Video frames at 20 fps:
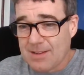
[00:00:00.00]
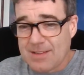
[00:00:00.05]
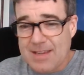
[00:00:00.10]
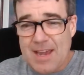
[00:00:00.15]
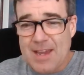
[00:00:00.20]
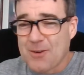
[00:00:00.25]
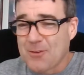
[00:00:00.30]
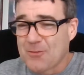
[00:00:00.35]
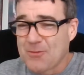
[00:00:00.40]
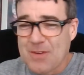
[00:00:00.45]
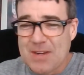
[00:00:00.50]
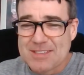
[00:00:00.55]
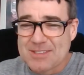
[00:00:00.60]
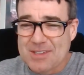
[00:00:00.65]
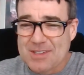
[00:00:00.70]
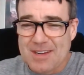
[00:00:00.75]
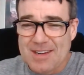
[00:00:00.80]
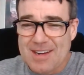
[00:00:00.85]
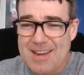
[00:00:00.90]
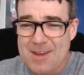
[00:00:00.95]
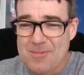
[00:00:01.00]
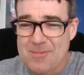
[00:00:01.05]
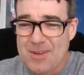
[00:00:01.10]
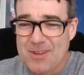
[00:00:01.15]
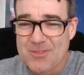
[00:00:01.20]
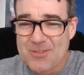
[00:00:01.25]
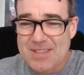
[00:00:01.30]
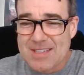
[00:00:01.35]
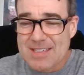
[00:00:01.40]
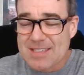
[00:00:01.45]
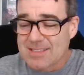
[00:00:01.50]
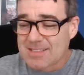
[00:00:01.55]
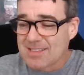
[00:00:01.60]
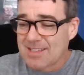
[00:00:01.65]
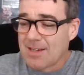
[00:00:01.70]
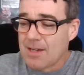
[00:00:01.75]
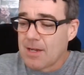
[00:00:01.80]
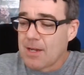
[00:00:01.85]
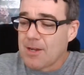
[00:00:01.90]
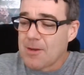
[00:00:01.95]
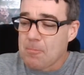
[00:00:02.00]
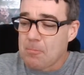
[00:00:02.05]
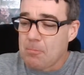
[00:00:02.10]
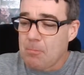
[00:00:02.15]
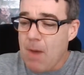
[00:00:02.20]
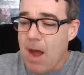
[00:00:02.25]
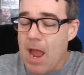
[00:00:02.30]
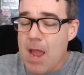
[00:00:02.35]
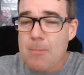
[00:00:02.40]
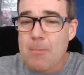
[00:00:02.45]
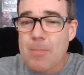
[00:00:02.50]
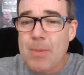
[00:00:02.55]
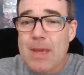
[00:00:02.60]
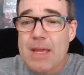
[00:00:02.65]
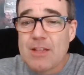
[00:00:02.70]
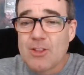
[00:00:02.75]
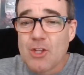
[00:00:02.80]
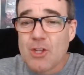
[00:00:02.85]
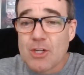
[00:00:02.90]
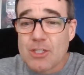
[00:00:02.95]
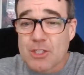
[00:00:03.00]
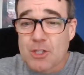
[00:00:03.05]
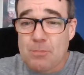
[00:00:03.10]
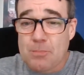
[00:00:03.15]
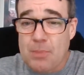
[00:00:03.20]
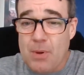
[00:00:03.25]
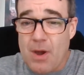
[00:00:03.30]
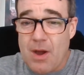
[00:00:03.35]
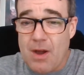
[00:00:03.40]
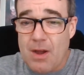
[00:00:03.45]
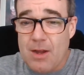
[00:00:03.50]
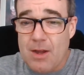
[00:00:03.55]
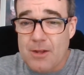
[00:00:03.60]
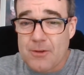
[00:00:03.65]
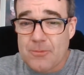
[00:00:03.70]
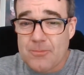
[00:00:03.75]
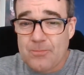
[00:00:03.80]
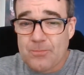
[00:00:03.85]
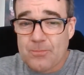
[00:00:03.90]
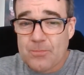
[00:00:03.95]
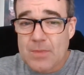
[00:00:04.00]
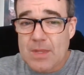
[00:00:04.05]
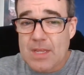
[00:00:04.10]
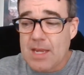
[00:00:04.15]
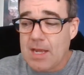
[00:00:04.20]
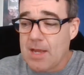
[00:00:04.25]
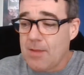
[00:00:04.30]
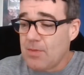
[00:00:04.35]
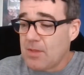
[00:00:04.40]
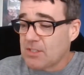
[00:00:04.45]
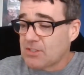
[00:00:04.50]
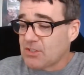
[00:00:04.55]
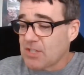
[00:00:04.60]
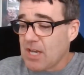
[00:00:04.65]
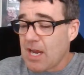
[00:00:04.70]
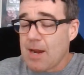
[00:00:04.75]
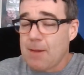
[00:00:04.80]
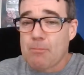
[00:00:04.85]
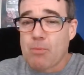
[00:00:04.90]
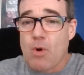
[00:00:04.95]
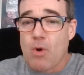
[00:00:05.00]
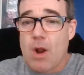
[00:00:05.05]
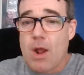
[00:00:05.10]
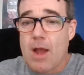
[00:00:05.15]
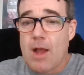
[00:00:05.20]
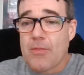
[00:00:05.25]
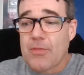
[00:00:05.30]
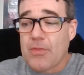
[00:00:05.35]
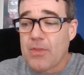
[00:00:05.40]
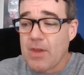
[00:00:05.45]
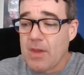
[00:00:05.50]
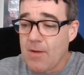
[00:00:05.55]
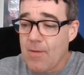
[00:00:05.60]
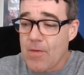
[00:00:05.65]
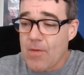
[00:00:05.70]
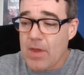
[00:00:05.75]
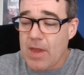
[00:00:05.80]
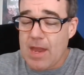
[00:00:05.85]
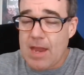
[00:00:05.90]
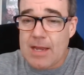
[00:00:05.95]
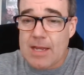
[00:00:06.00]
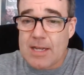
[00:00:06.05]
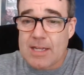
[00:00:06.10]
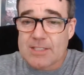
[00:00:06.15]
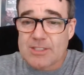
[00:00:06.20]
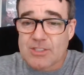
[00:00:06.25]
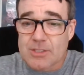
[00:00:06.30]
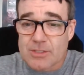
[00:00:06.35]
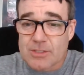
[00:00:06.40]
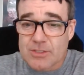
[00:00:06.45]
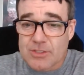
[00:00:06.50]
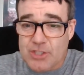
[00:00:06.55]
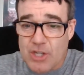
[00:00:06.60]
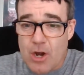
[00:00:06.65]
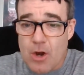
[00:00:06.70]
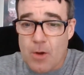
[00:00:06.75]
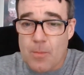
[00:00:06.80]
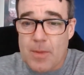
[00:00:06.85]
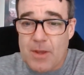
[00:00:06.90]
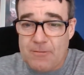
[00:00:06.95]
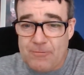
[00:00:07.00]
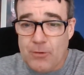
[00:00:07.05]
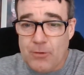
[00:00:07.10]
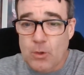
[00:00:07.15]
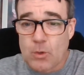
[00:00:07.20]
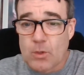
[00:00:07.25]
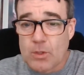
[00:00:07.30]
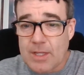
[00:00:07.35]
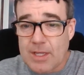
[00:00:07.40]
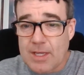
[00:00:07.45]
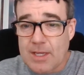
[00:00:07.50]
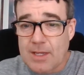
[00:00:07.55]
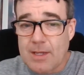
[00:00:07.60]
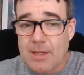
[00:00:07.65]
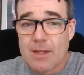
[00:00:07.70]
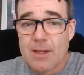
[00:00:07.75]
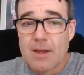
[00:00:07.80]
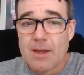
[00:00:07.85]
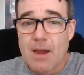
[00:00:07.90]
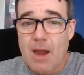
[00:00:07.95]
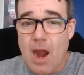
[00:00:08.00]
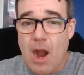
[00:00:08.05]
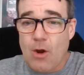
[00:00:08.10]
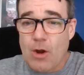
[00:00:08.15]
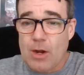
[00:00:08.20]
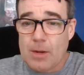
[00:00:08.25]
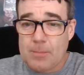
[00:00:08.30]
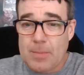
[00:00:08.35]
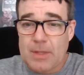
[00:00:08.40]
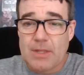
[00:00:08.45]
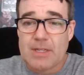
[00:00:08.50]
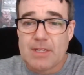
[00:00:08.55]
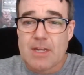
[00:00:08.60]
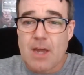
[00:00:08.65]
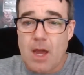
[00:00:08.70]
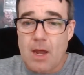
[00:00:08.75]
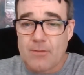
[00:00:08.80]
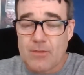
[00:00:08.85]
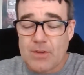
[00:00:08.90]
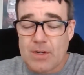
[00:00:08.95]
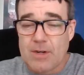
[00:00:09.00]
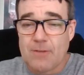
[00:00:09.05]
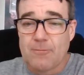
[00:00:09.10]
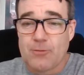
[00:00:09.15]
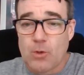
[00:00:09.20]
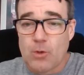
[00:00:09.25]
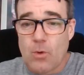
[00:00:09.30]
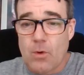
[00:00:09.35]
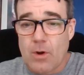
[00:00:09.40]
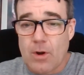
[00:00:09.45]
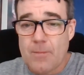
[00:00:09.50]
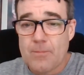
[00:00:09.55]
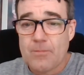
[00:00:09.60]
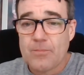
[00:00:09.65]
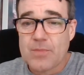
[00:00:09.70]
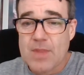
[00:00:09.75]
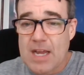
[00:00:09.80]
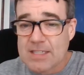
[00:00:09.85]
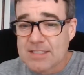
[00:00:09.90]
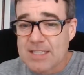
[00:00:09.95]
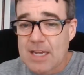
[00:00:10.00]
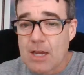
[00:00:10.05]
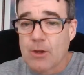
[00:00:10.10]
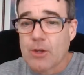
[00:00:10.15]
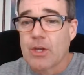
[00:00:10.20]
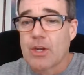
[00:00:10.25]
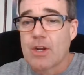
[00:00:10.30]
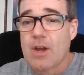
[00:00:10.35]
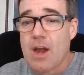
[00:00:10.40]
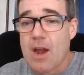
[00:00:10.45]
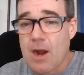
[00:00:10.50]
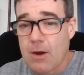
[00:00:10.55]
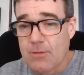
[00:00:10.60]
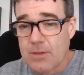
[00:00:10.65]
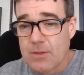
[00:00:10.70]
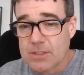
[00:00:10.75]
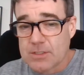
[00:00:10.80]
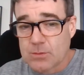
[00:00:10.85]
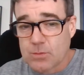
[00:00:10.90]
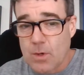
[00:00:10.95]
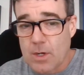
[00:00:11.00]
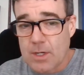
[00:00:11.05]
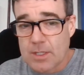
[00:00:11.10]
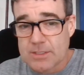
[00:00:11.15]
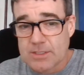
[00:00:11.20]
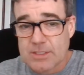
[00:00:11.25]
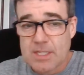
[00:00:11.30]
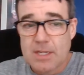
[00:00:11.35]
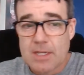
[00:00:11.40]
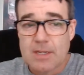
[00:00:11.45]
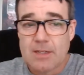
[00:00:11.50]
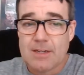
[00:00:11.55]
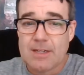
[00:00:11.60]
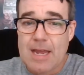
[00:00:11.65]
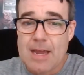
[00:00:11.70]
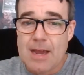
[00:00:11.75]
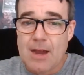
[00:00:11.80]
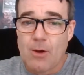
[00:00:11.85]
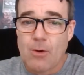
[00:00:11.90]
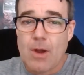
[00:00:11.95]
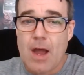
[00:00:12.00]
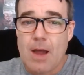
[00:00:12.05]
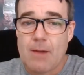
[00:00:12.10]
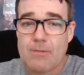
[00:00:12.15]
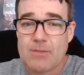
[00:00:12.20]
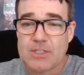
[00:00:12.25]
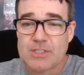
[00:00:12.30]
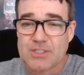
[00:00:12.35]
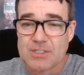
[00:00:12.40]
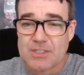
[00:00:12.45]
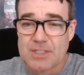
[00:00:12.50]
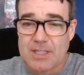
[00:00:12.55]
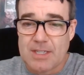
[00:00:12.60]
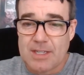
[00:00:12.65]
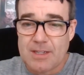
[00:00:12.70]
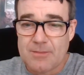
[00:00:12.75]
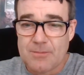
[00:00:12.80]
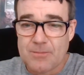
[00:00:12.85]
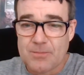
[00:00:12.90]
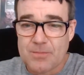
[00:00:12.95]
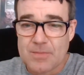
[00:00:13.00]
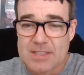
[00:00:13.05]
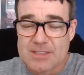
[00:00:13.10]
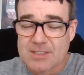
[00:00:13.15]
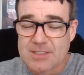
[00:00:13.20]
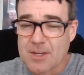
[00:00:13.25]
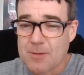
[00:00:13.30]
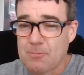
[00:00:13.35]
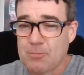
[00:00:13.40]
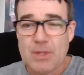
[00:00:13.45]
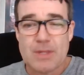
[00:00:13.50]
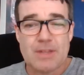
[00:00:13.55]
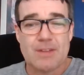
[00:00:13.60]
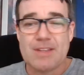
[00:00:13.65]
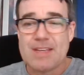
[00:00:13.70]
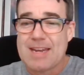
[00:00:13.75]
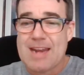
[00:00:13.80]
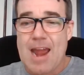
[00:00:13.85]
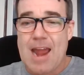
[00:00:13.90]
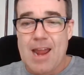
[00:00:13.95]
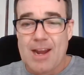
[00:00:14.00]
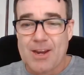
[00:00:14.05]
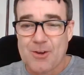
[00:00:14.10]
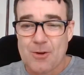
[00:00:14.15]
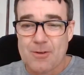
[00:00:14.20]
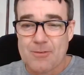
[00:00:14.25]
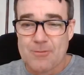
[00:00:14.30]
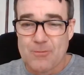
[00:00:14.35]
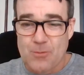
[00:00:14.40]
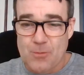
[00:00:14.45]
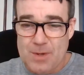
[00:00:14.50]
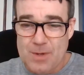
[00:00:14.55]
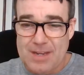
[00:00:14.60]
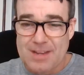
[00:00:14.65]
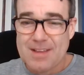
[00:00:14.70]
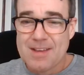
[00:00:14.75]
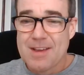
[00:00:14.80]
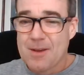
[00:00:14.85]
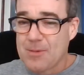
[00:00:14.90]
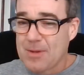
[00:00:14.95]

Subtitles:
Gator fans are going to hate me for this, might be looked upon in the same breath as Jeremy Foley hiring Billy Donovan at Florida. That's how good a hire this was. Now, obviously, that's completely inaccurate for me.